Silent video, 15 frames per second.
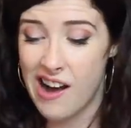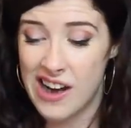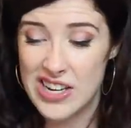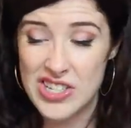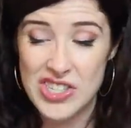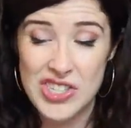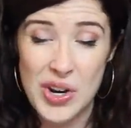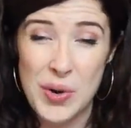I
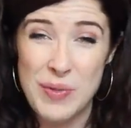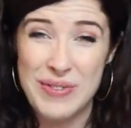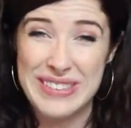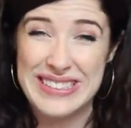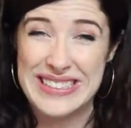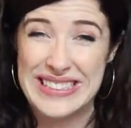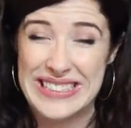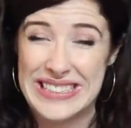don't
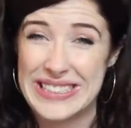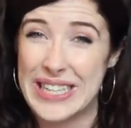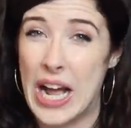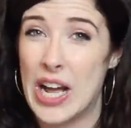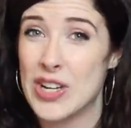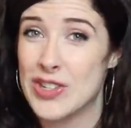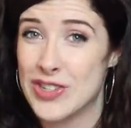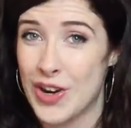
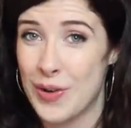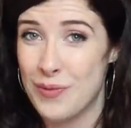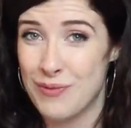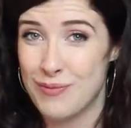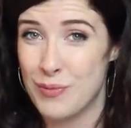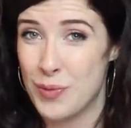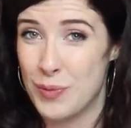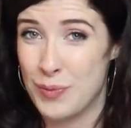I
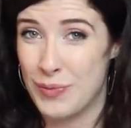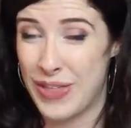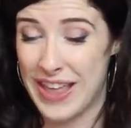don't